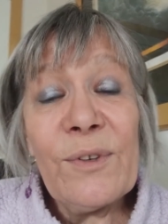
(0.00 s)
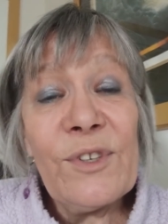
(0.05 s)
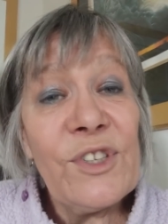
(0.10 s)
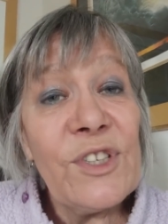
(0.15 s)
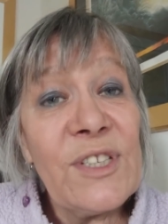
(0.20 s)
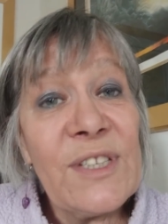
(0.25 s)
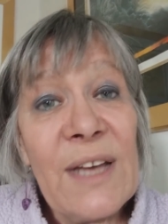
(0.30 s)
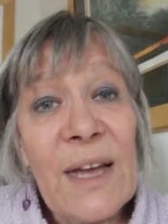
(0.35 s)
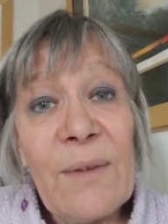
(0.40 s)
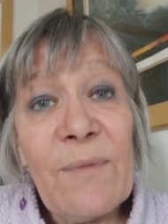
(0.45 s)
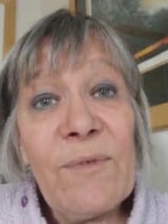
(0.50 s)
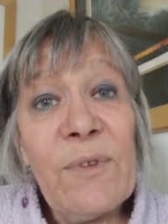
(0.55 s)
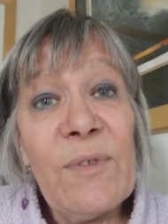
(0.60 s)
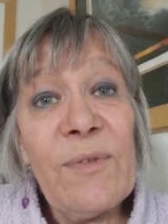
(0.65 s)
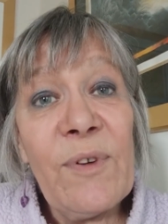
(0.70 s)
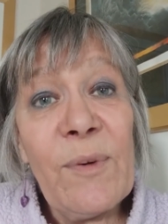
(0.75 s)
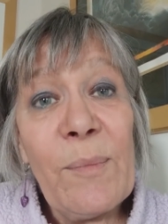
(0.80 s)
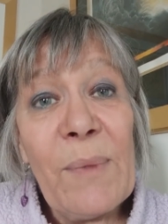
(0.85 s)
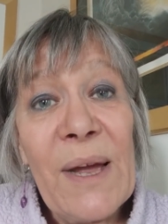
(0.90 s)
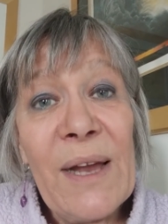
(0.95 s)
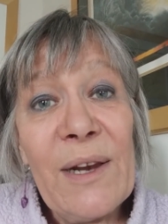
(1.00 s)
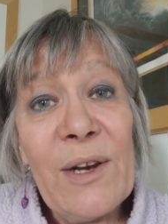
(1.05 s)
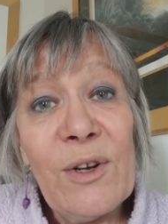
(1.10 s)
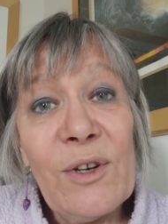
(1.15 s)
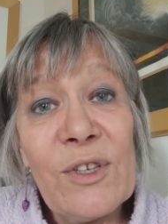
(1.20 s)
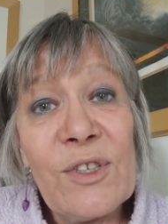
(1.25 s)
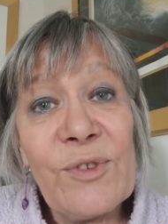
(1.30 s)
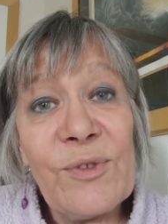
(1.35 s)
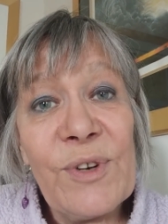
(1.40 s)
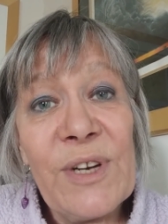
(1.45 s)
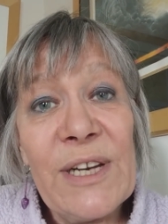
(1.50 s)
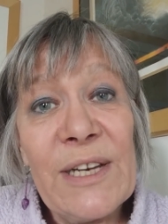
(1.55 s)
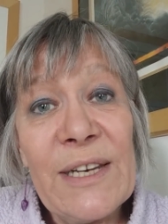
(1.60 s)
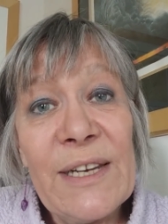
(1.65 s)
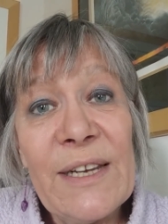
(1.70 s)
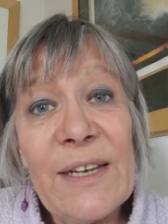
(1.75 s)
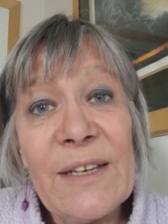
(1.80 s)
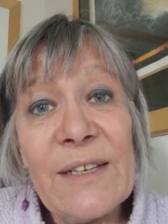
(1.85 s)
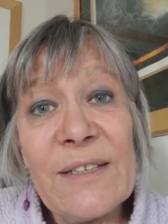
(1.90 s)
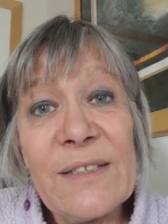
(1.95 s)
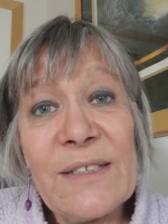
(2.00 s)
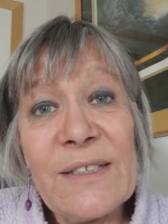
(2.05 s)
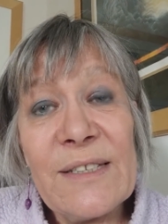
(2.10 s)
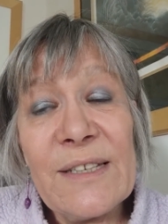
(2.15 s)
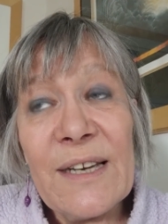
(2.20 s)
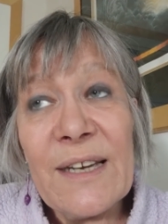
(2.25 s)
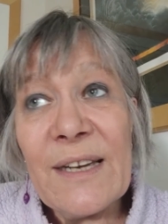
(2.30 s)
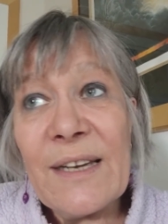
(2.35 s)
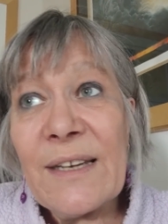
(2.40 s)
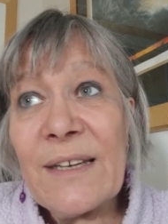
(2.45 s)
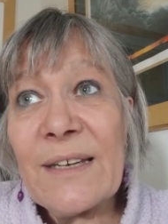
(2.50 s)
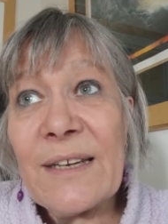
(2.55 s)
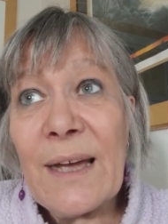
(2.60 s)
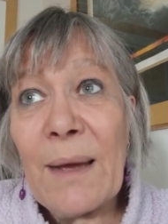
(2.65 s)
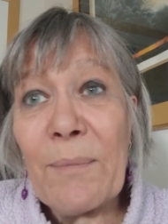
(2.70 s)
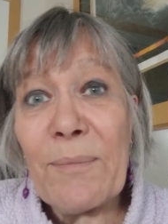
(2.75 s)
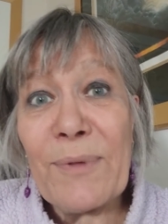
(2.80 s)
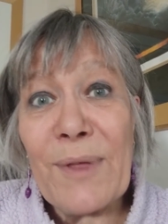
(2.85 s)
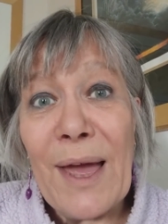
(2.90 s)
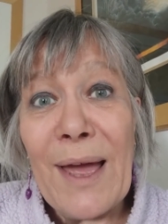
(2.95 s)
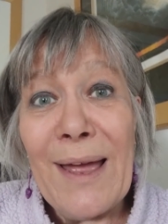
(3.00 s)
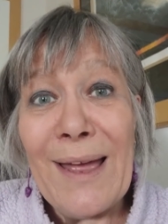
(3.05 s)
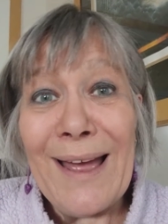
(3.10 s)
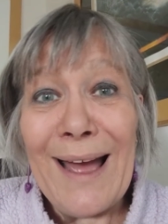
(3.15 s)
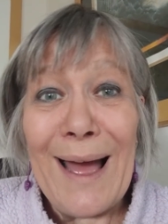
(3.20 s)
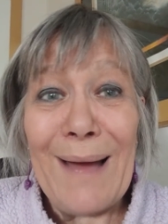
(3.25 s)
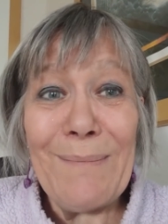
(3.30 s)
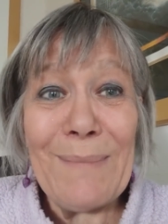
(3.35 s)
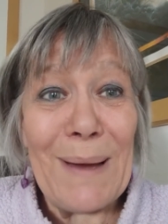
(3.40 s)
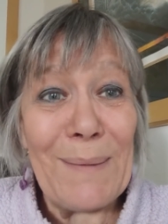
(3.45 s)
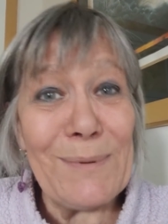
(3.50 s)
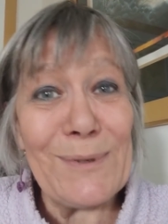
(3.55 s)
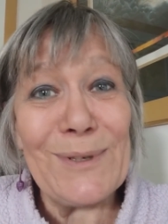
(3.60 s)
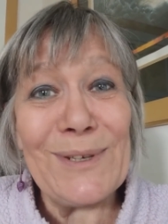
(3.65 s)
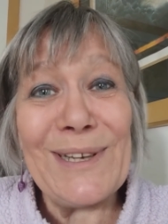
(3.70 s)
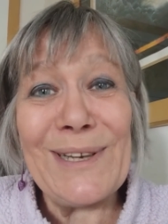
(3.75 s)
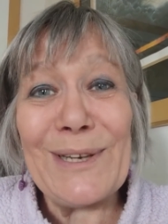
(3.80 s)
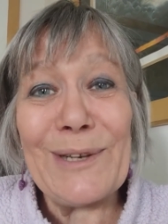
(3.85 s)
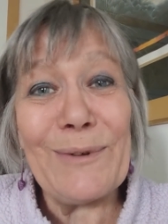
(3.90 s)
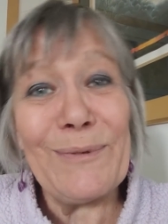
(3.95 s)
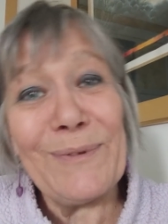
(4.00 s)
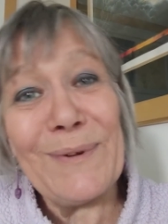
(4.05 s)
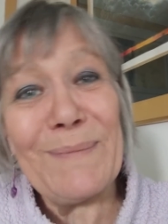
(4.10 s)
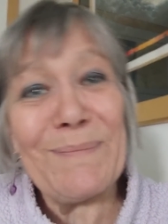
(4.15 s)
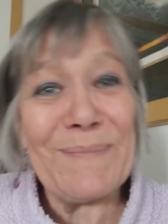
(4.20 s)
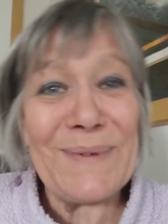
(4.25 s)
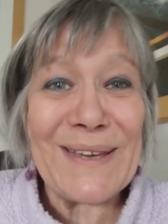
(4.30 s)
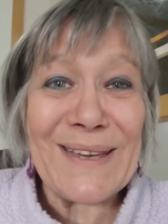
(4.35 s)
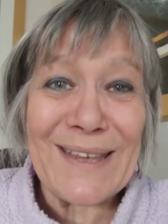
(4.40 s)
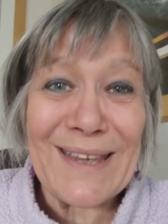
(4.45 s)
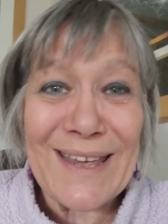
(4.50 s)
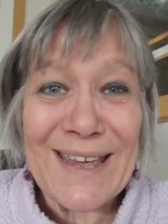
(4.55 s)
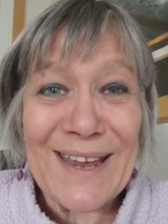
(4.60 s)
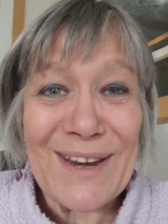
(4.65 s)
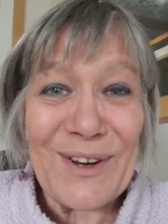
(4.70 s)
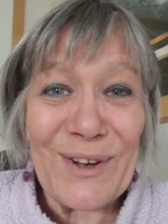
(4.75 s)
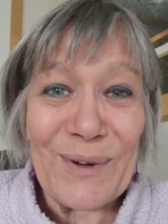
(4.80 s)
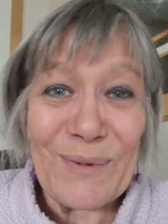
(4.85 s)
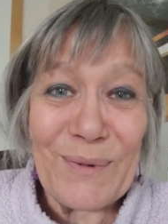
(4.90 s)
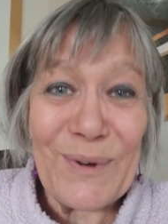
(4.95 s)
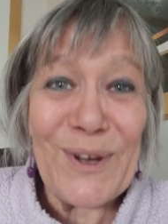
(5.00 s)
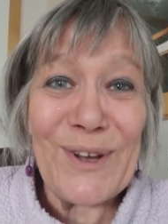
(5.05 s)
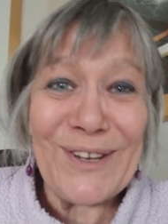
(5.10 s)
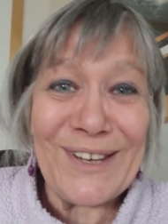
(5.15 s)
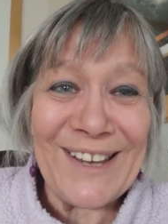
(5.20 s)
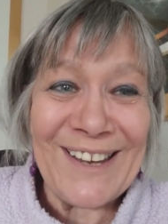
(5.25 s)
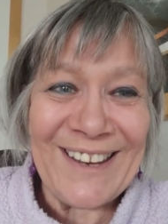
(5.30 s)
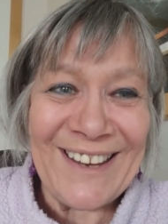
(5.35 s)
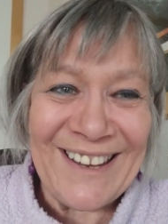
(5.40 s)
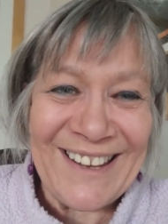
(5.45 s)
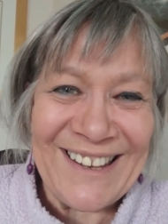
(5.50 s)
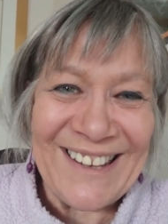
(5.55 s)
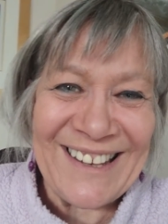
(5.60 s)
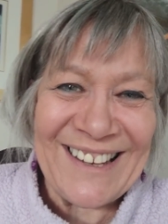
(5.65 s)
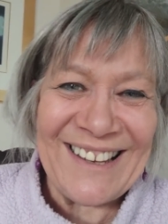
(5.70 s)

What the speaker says: just thankful for my lot, really, and I'm absolutely loving being here, not working.